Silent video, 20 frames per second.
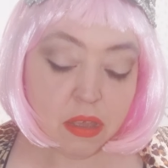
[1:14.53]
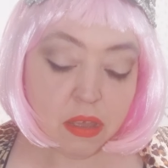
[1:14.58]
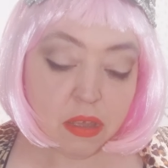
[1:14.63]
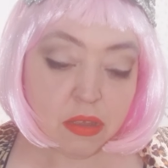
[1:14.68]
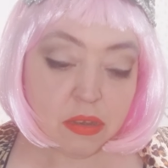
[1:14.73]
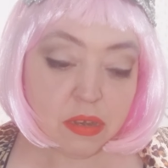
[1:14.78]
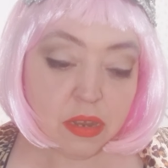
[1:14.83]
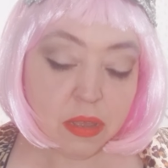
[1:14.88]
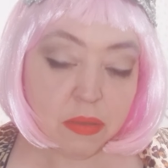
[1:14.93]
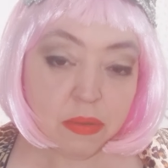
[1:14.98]

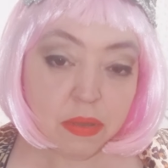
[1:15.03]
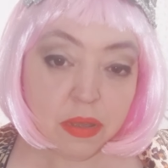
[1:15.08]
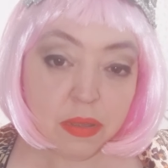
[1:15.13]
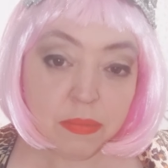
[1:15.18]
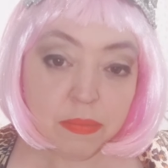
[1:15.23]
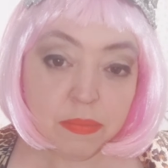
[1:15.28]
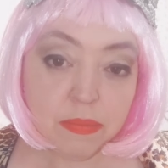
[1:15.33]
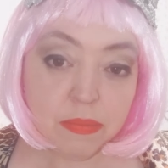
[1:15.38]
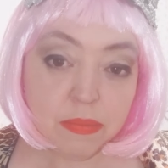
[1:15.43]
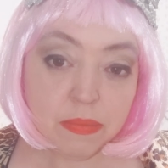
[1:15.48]
I know
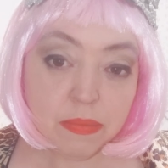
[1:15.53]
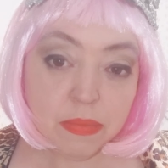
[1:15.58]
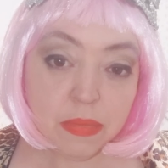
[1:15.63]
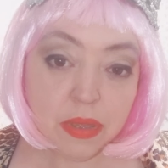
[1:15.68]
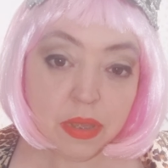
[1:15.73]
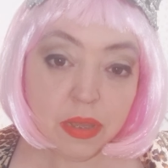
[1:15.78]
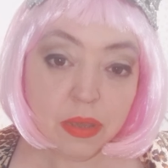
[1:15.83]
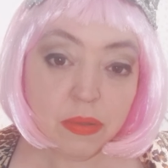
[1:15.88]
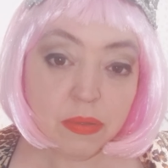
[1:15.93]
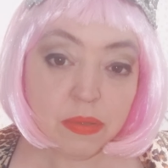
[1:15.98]
I'm
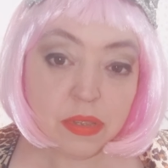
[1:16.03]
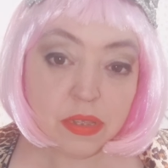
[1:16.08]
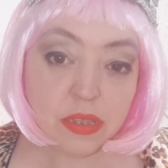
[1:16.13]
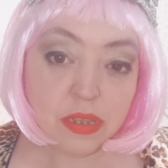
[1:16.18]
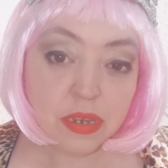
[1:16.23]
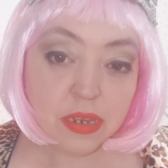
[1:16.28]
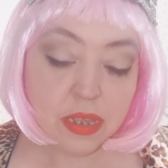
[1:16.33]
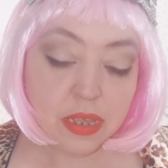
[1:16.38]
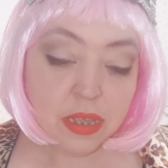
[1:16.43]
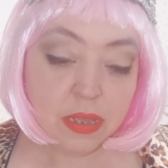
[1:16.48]
older
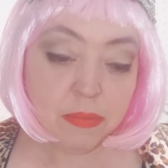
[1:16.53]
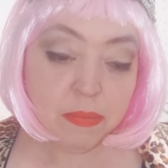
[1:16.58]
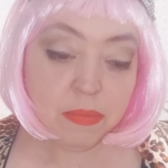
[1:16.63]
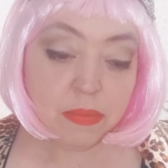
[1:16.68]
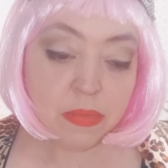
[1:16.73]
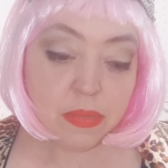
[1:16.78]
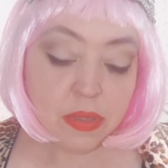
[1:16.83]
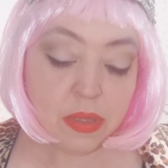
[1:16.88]
than him.